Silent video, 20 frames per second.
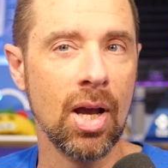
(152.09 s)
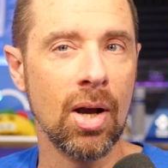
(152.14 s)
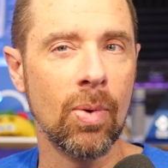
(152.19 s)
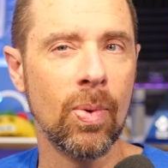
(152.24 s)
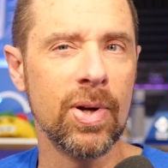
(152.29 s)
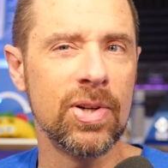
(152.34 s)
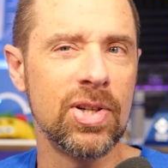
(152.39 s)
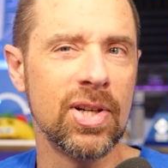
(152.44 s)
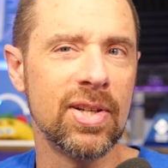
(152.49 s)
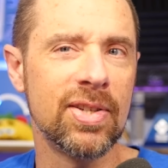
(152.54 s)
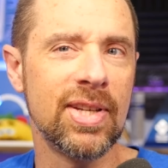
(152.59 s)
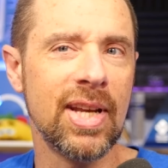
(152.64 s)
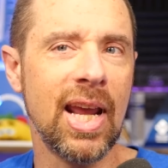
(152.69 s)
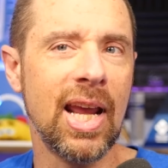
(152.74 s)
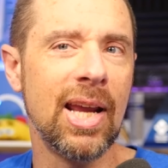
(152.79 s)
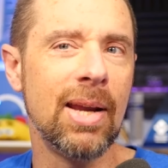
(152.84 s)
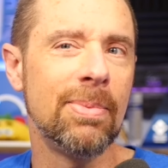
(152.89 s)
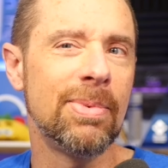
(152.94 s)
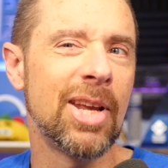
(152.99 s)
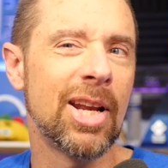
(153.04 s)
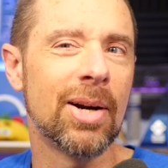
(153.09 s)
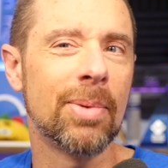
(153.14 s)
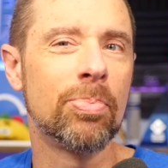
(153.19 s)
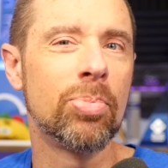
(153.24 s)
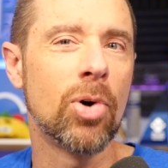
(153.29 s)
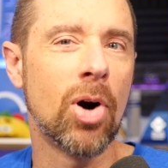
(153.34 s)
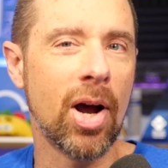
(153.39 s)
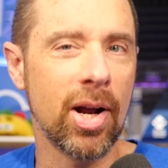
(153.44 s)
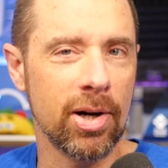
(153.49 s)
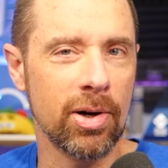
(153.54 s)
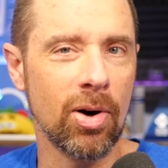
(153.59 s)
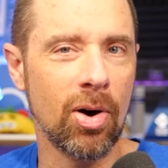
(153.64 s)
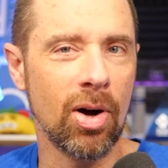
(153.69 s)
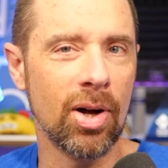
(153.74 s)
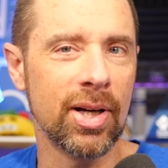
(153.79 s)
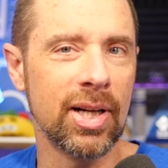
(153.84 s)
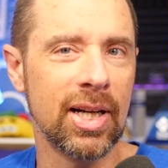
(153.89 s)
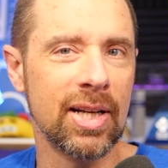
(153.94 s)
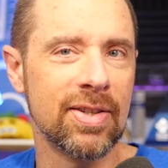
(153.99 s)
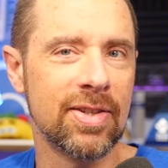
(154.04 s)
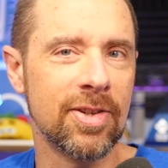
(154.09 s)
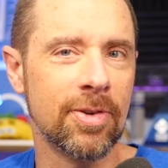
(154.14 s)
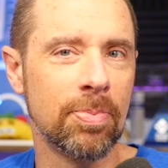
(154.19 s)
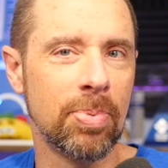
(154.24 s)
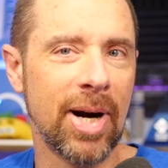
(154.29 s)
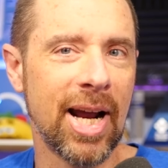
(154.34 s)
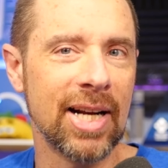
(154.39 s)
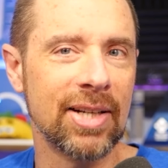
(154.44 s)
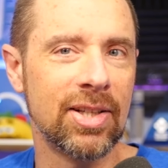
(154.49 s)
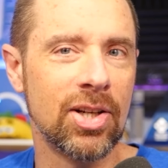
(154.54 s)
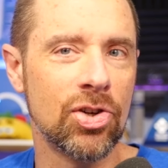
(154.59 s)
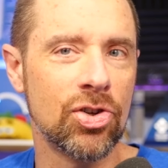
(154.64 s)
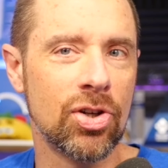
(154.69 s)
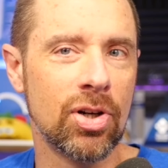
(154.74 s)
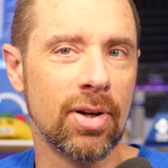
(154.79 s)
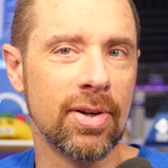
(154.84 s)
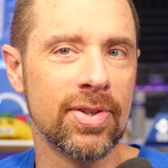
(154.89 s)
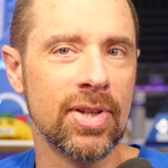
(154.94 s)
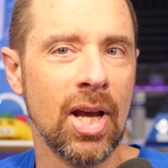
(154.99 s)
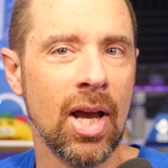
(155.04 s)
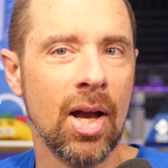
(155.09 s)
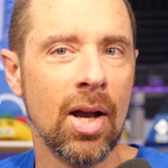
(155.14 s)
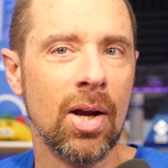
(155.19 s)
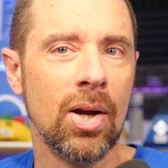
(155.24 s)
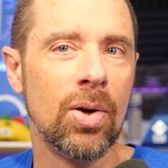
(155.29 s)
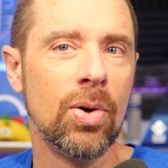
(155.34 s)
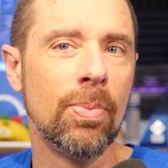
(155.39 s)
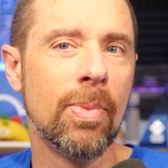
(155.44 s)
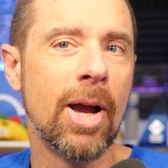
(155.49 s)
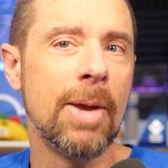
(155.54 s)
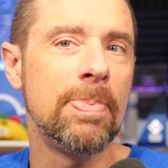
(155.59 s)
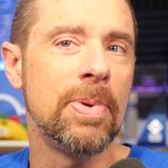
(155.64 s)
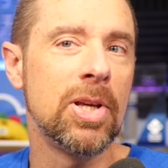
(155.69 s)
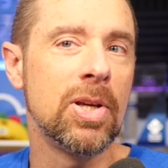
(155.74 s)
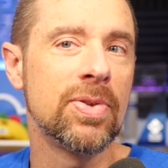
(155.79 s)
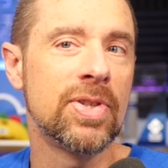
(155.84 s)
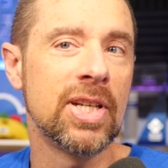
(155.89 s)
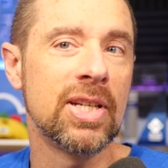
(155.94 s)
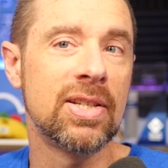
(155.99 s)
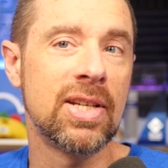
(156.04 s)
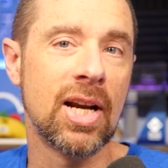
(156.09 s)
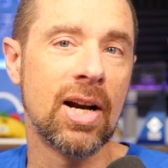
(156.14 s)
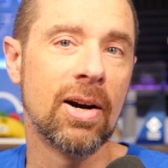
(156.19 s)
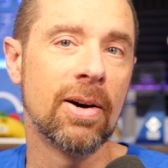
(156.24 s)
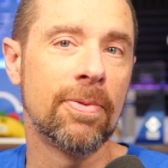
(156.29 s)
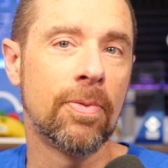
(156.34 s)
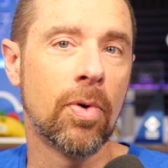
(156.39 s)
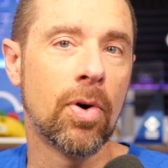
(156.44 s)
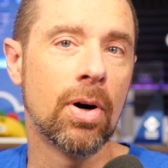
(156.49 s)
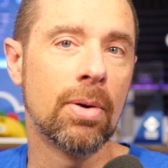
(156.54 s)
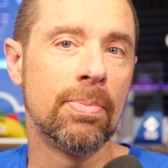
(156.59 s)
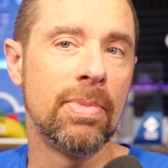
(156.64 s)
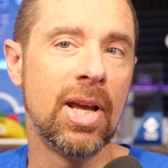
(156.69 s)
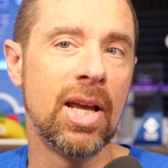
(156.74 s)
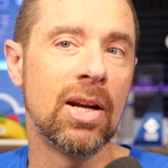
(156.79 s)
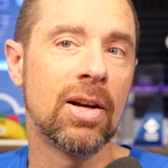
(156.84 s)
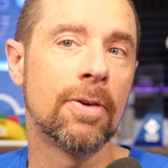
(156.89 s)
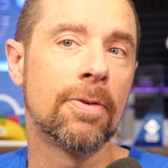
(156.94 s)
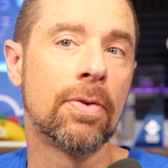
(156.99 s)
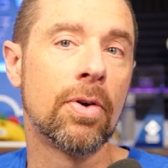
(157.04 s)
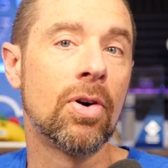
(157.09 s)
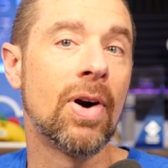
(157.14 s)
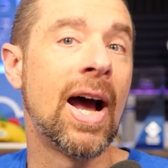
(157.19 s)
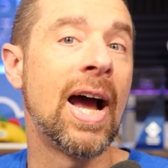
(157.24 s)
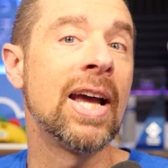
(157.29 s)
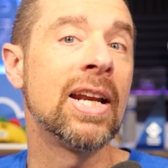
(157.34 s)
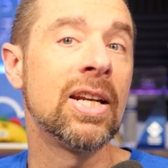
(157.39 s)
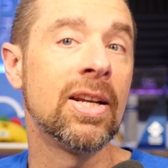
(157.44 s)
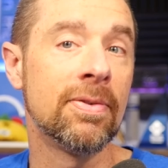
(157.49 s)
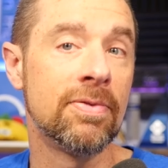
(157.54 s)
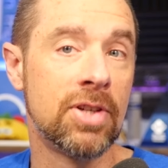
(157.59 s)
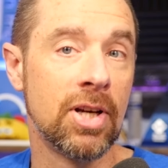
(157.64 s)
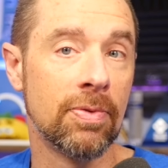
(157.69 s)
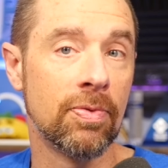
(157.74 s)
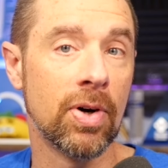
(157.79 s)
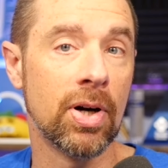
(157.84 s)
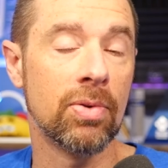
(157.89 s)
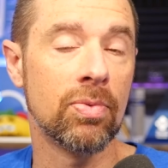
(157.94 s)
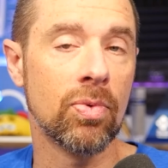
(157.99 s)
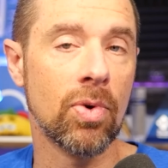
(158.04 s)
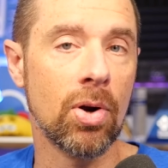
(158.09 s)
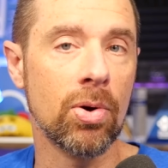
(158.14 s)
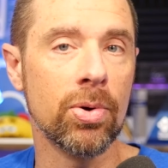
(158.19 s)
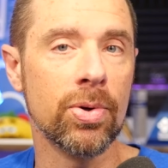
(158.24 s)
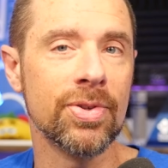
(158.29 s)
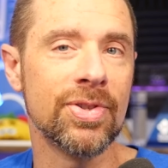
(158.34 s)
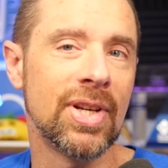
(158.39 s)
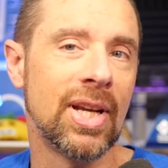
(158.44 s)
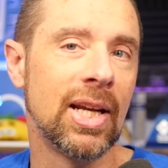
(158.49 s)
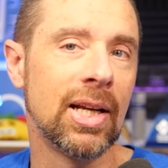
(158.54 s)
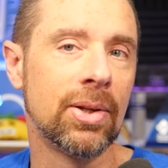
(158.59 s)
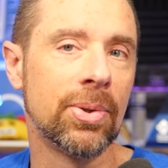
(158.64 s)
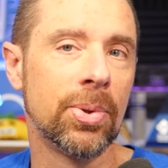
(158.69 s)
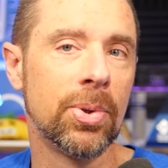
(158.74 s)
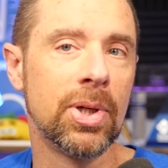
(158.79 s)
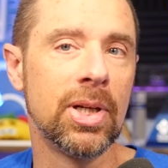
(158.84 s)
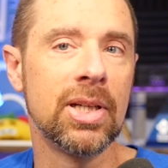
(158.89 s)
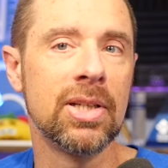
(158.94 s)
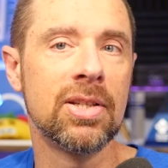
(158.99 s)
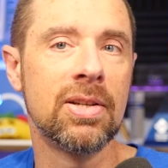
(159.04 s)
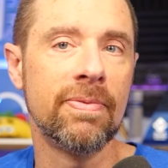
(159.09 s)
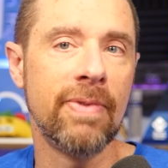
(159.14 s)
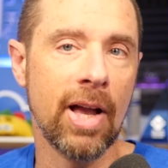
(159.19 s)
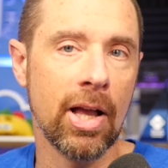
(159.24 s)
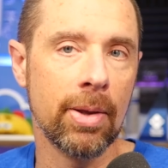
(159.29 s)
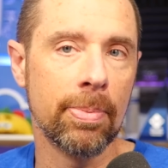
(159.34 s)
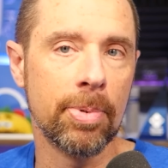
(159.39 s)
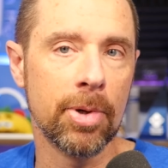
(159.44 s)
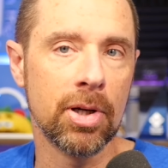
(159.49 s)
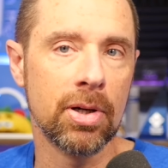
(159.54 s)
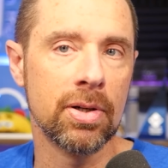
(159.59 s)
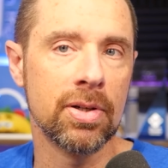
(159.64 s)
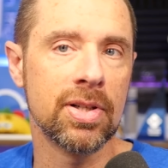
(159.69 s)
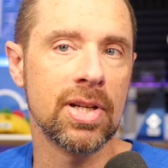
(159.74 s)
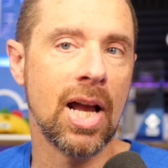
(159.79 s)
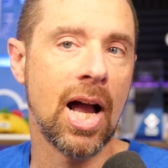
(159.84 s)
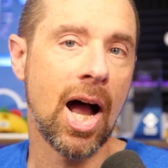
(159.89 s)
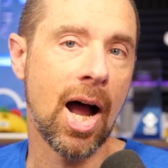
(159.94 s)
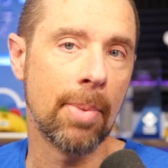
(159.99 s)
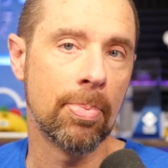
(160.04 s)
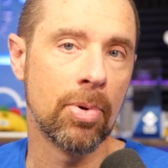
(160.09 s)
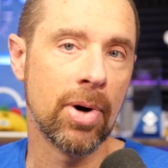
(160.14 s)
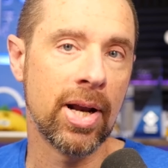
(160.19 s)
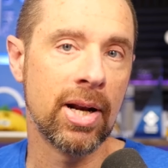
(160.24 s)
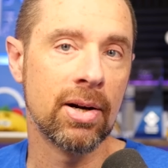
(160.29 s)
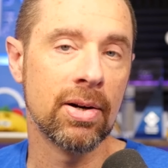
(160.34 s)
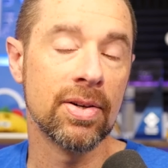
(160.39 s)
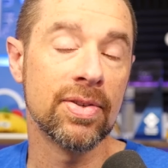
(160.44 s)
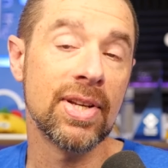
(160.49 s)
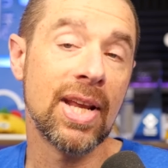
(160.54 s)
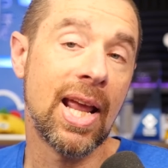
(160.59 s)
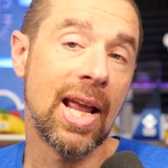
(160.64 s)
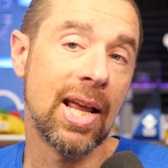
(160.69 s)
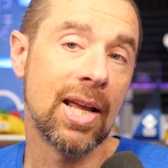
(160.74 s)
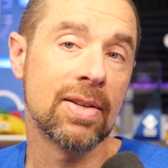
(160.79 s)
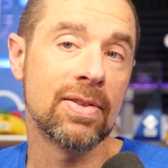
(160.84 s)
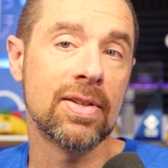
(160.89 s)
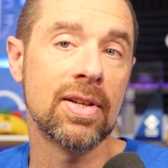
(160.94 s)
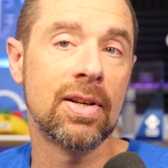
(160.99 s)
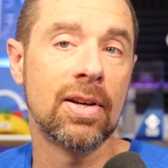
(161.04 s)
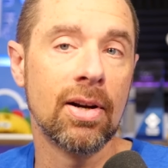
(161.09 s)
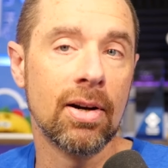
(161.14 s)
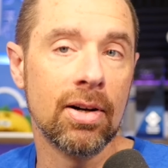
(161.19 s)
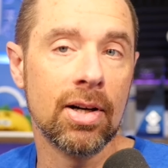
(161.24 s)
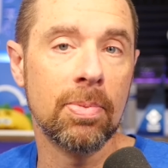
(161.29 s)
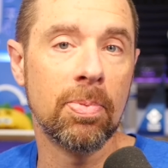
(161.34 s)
which is aimed at a broader audience of practitioners who might be using Terraform in a variety of different roles, including developers, operators, and security